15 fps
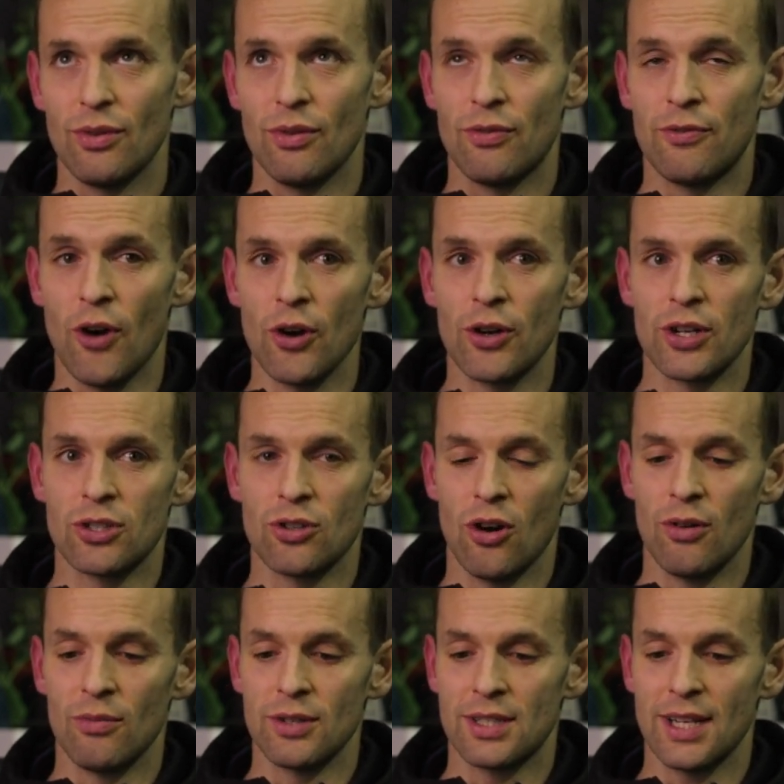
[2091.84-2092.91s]
focused
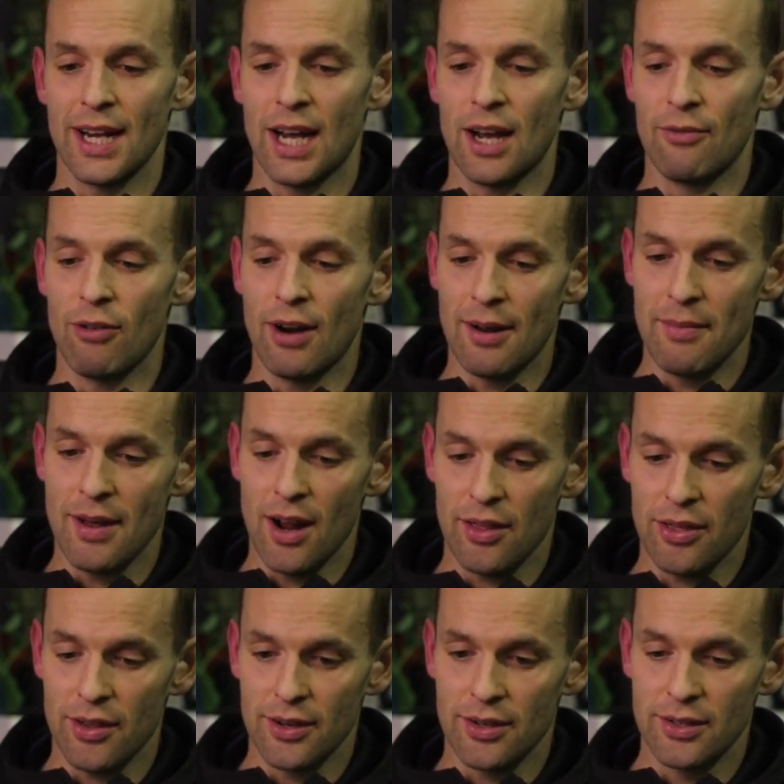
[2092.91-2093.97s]
on was saying, I've run a
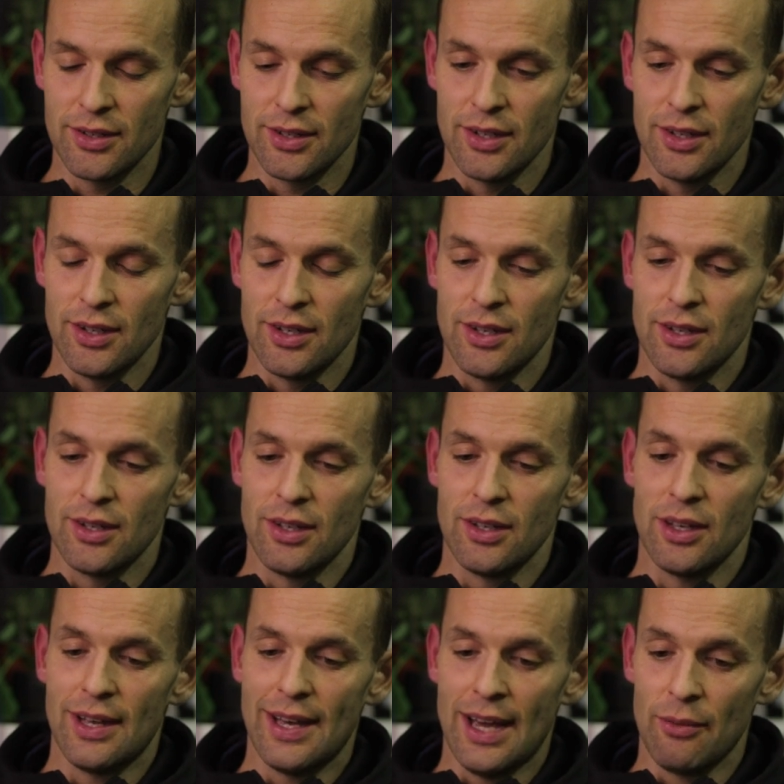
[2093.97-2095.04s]
marathon,
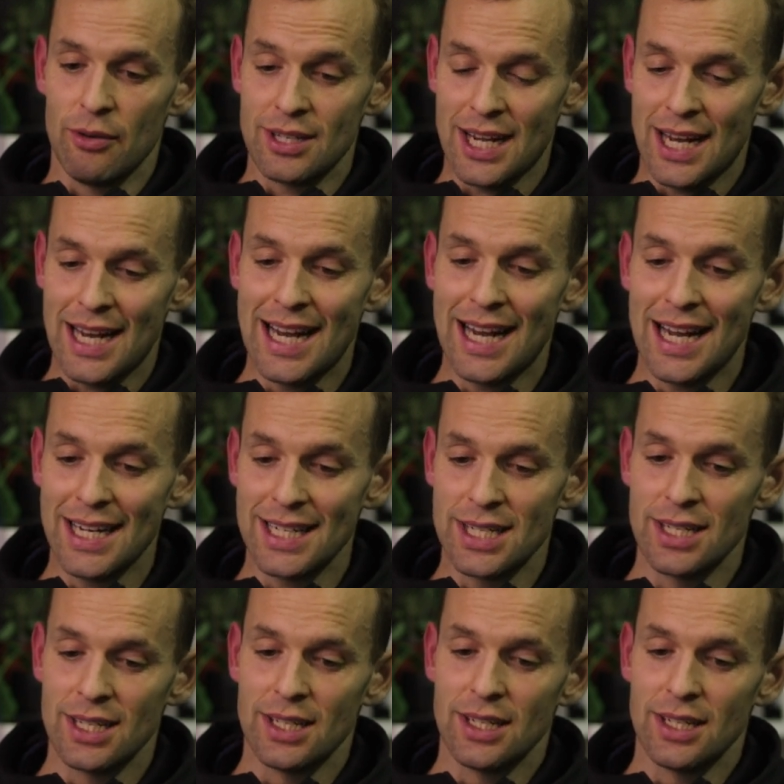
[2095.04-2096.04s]
it was hard.